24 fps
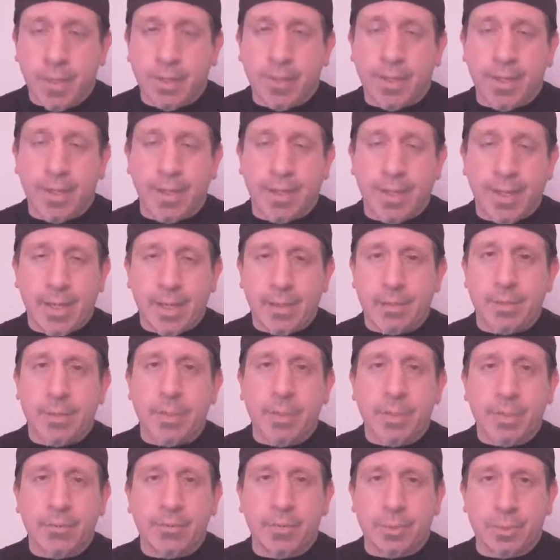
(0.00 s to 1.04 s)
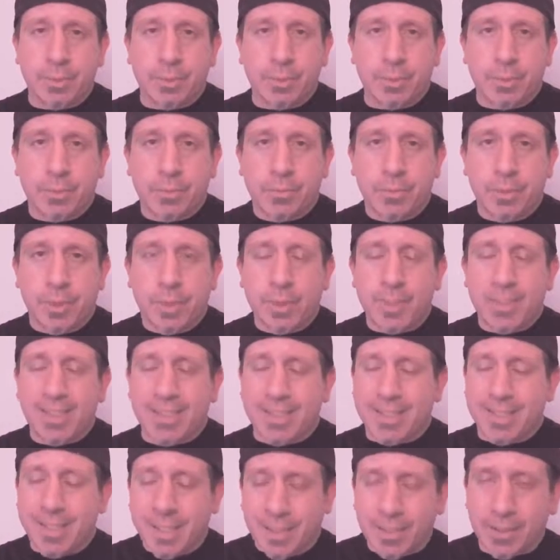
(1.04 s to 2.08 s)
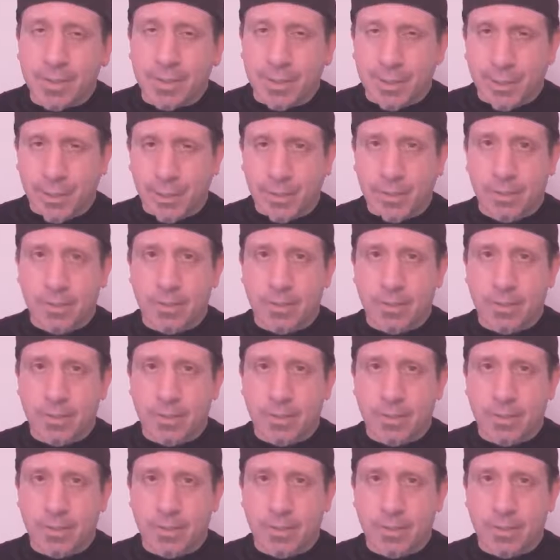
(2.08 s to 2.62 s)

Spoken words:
that allows an individual to legally